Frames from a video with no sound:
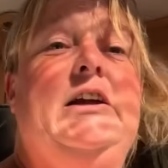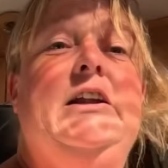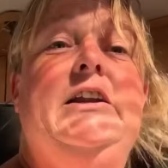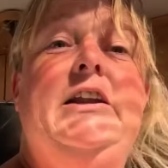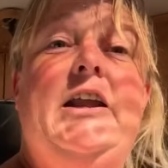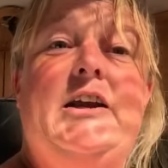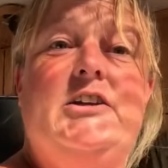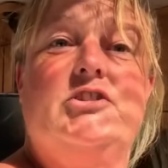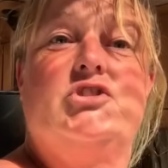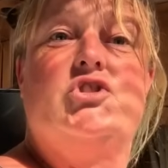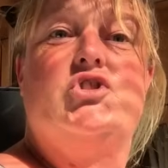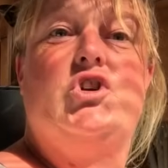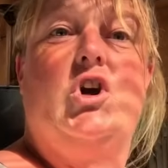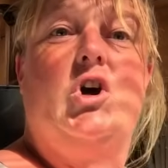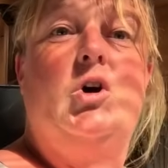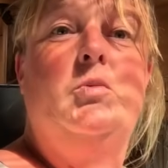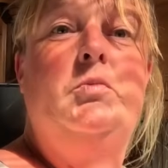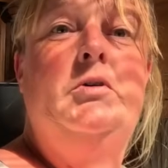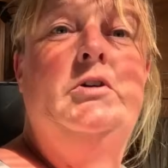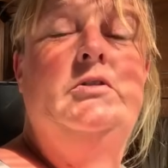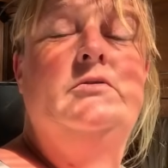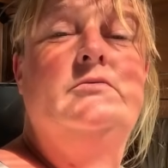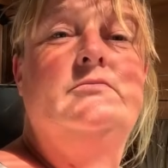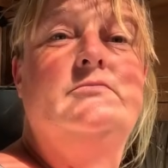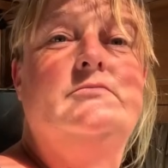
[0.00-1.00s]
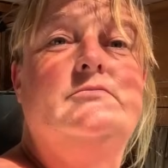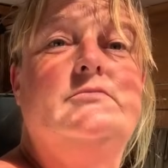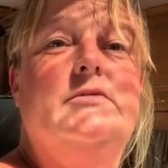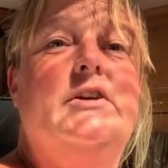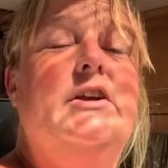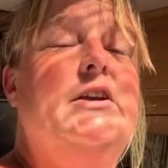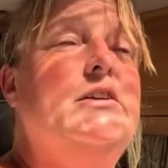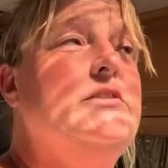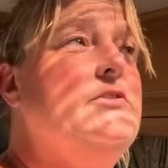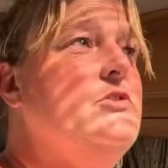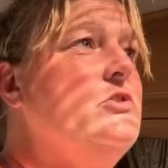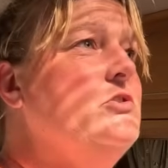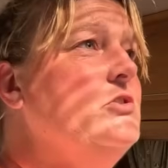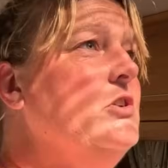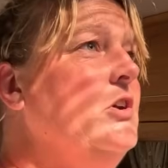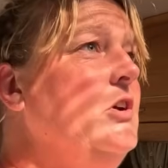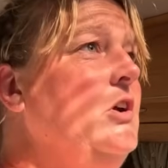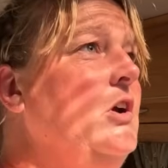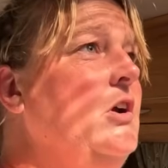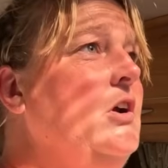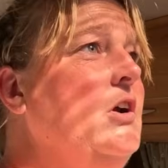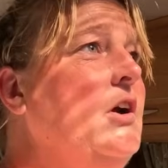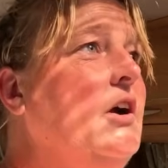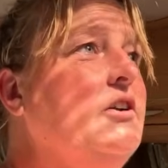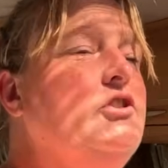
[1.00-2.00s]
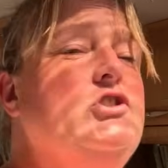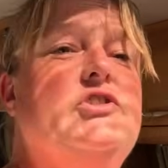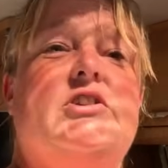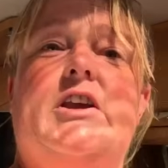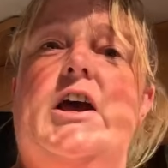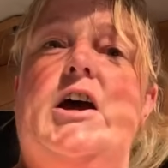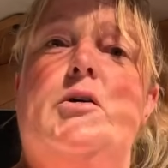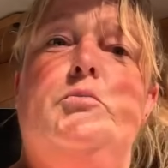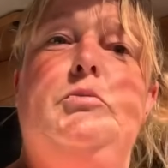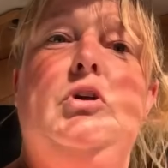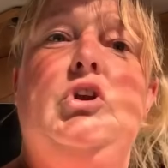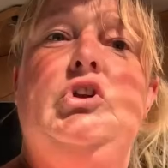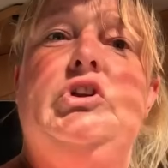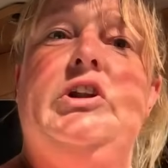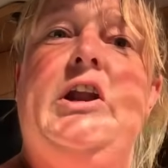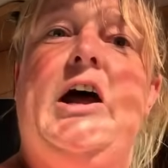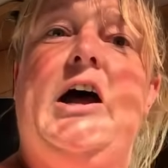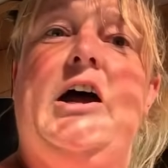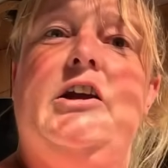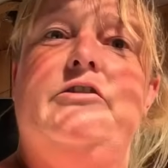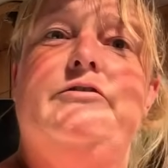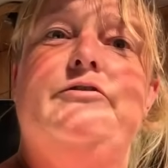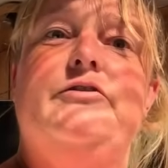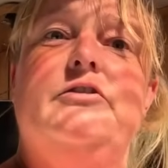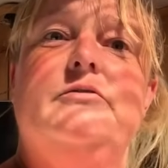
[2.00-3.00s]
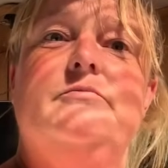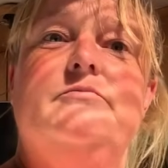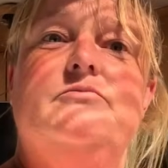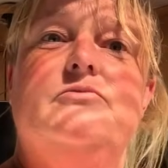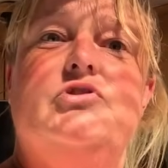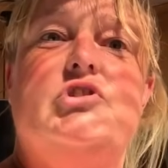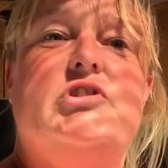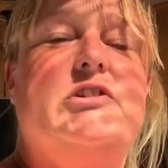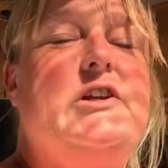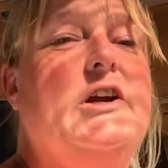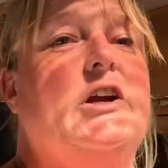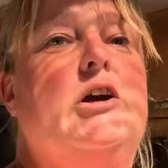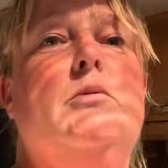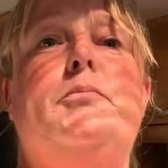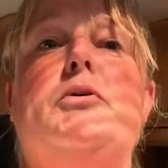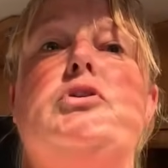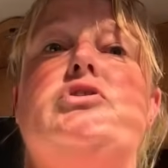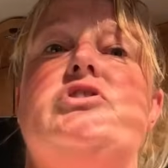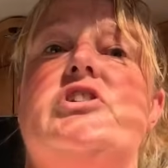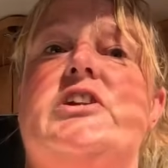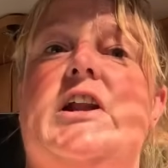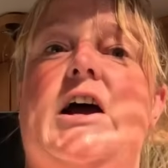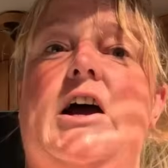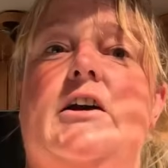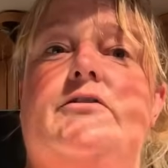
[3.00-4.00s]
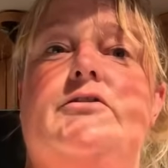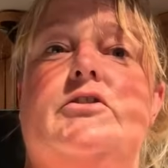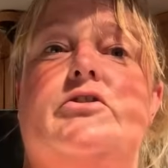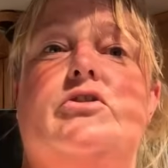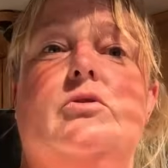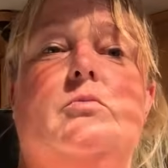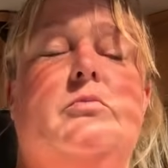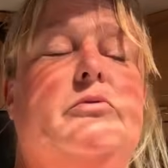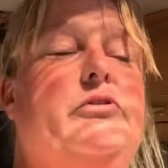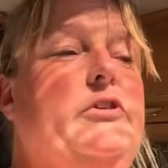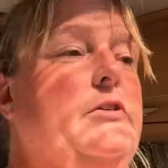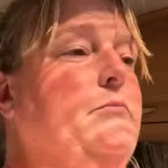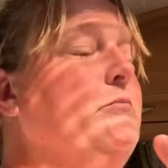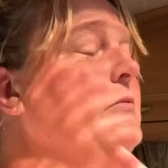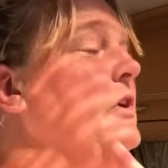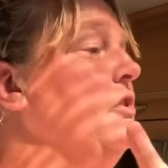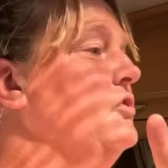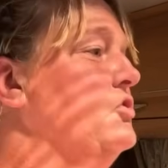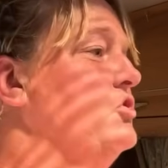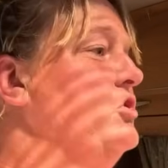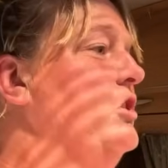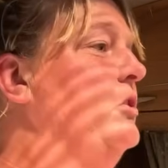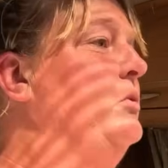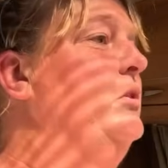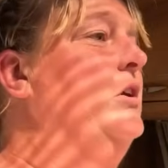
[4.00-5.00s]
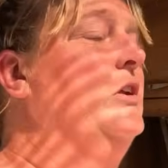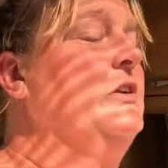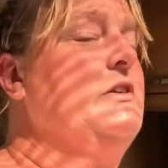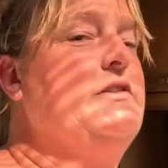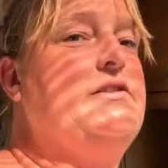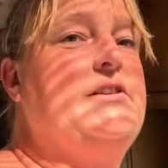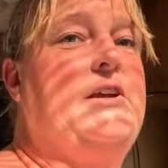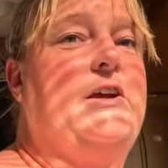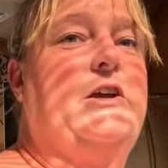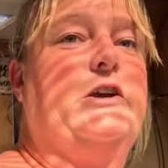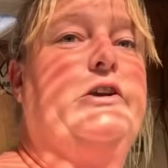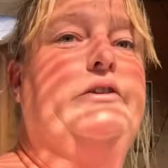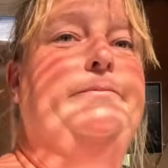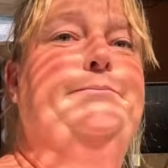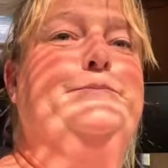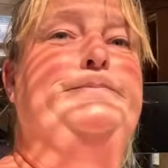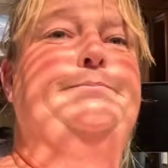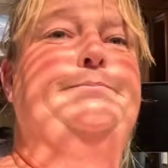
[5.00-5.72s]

next job is I just get a blunt knife, just like a butter knife or something. I'll show you in a sec.